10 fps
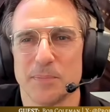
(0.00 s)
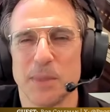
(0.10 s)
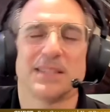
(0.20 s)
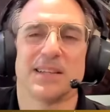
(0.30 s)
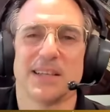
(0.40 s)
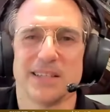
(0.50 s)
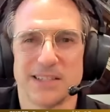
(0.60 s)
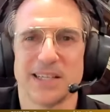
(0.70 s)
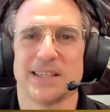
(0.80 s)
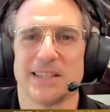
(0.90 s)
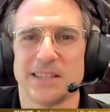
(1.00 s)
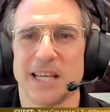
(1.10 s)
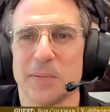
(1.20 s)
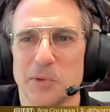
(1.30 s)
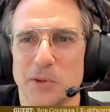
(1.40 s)
basically a seat at the
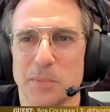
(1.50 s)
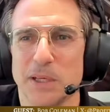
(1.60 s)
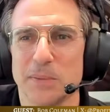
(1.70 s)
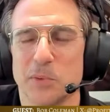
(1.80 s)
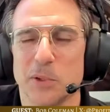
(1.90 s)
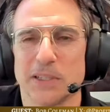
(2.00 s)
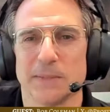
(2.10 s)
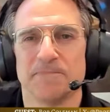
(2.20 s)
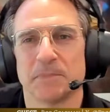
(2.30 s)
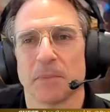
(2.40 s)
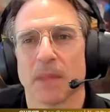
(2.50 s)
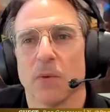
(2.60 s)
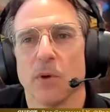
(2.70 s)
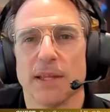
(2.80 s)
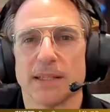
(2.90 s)
table with the big boys.
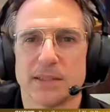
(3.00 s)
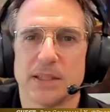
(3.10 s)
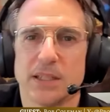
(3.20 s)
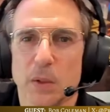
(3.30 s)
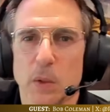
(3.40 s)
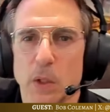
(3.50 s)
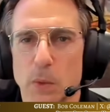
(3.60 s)
Well, that's, you know,